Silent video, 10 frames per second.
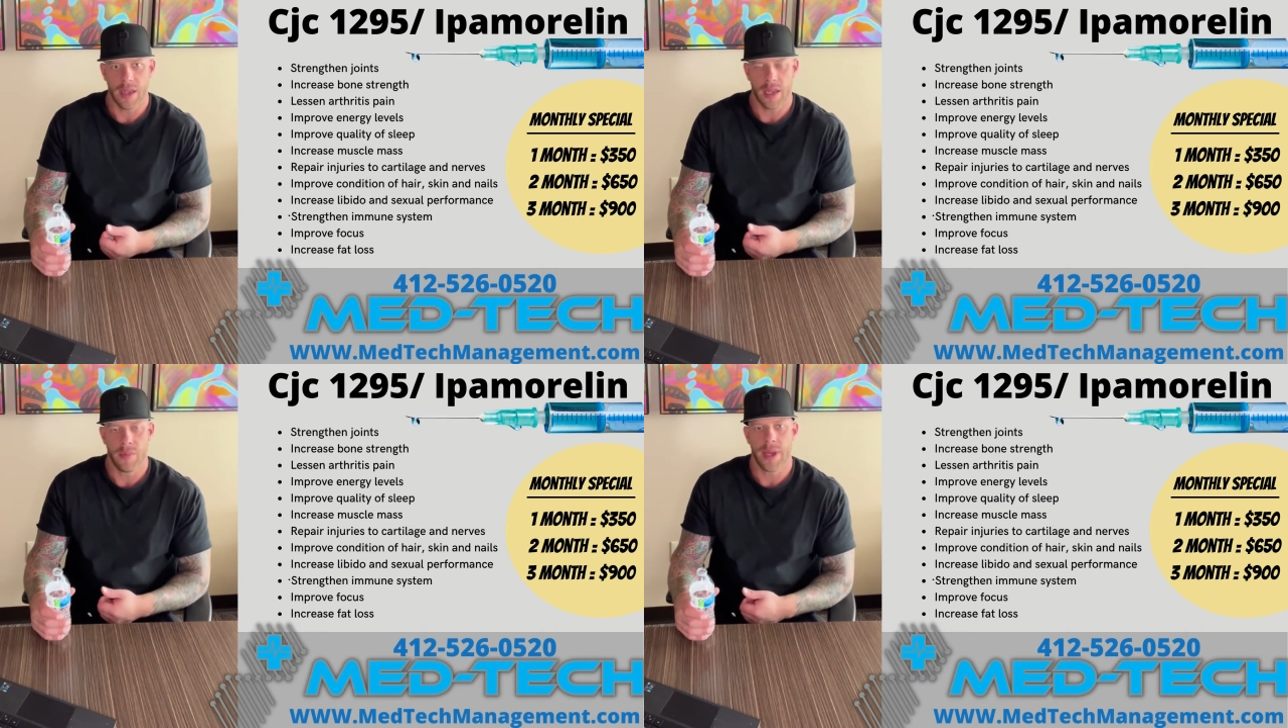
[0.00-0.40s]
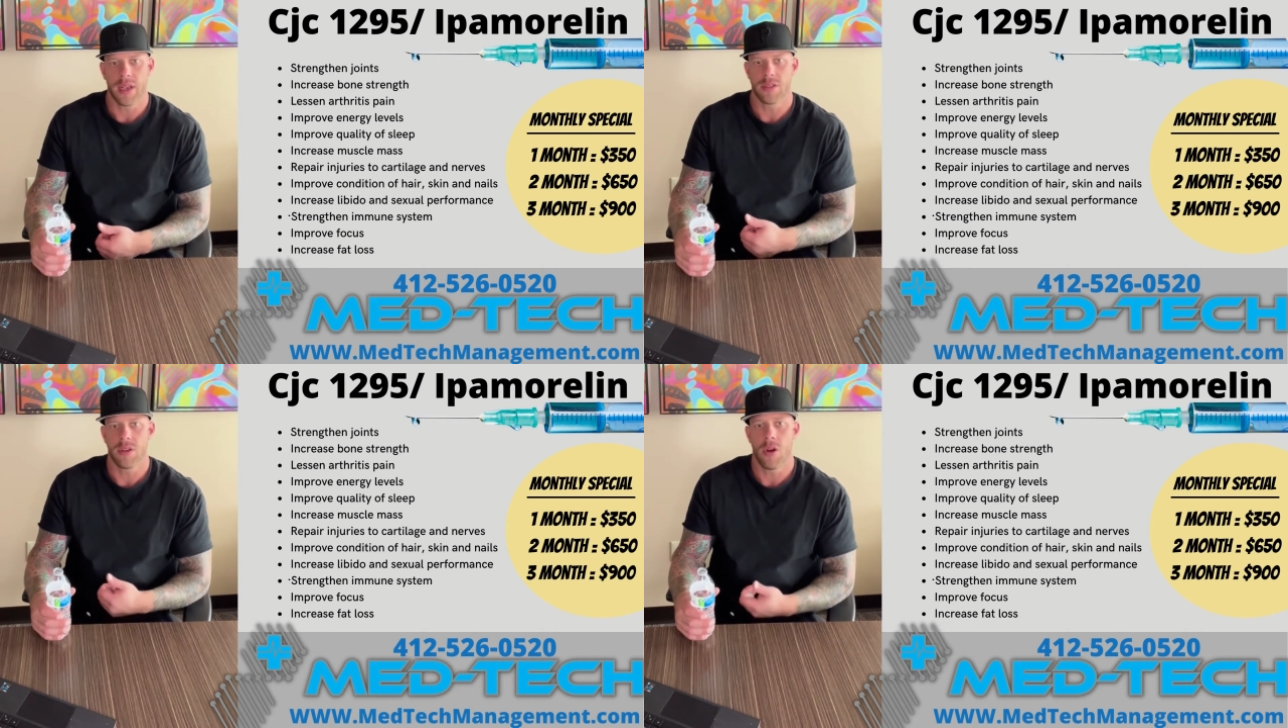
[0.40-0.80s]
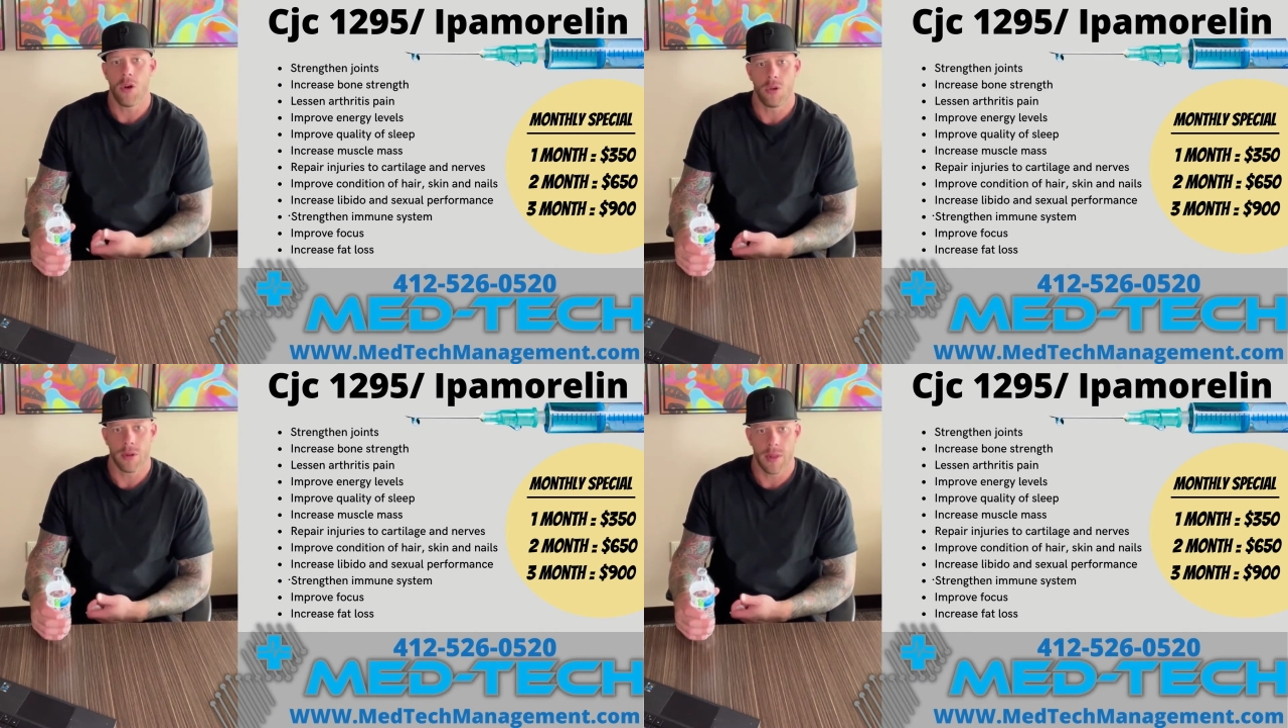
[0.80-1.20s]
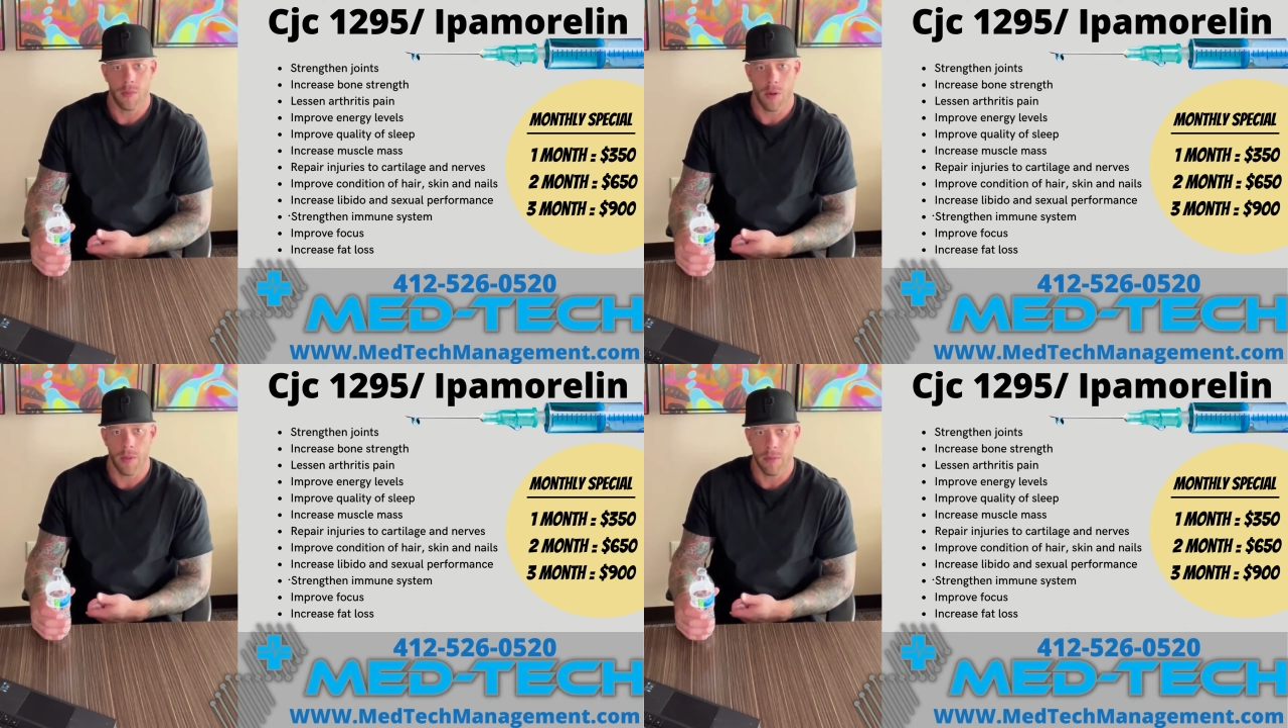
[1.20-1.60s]
It can make us look older
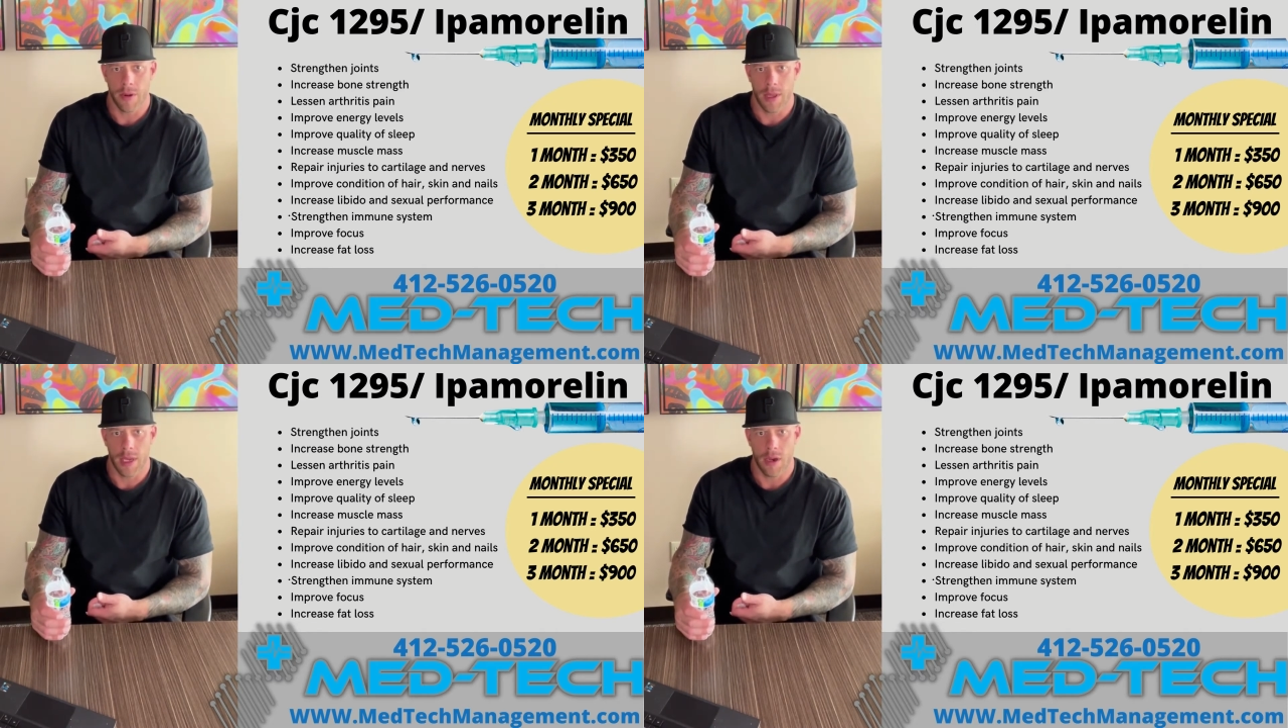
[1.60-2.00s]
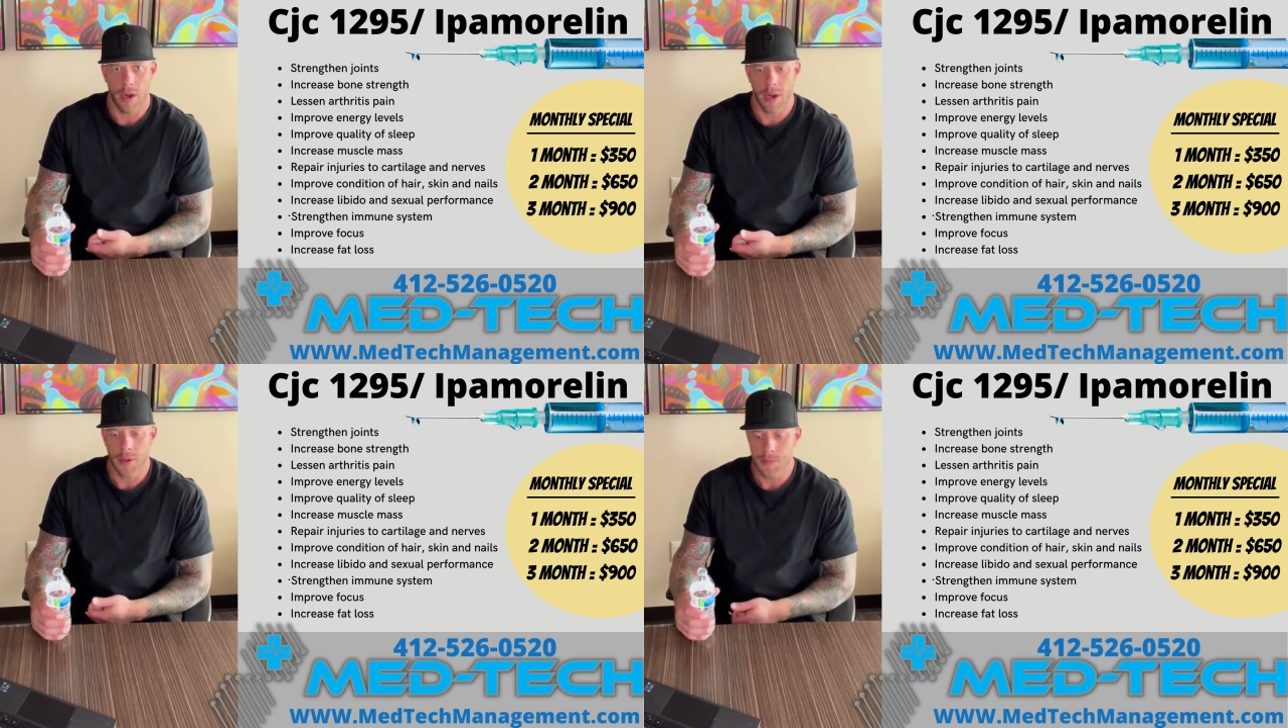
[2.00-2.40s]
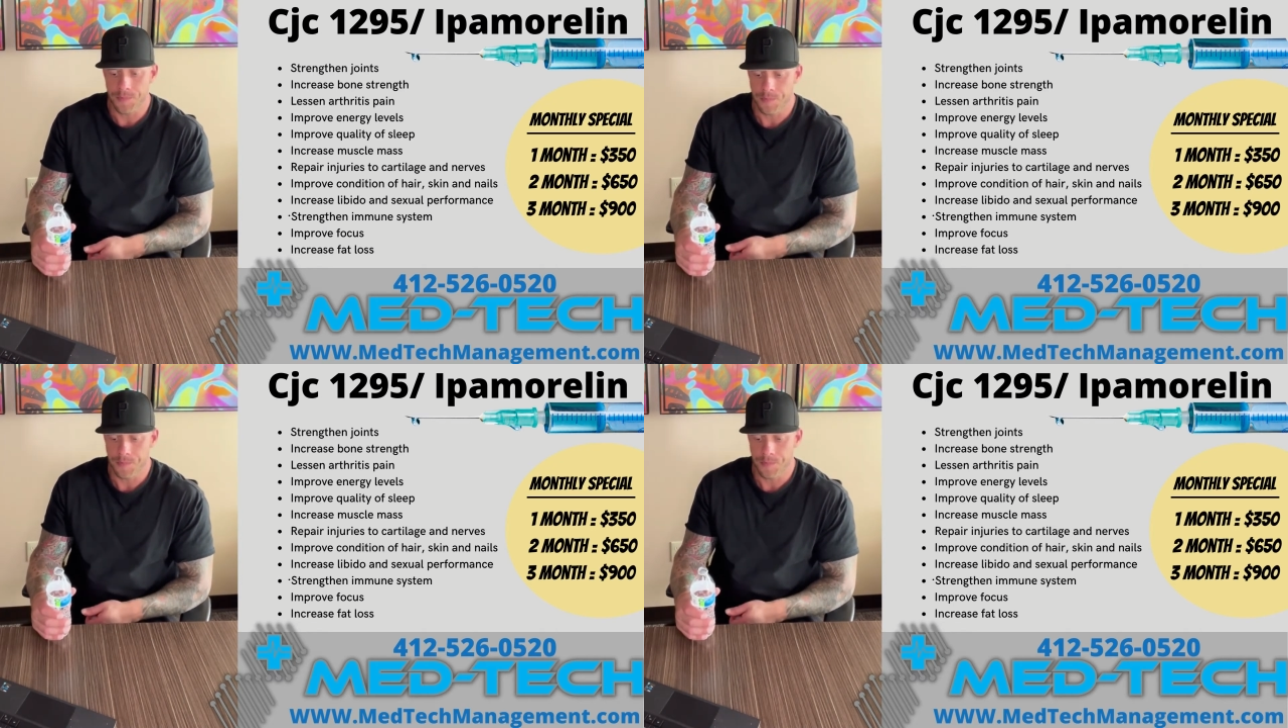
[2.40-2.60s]
than what we really are.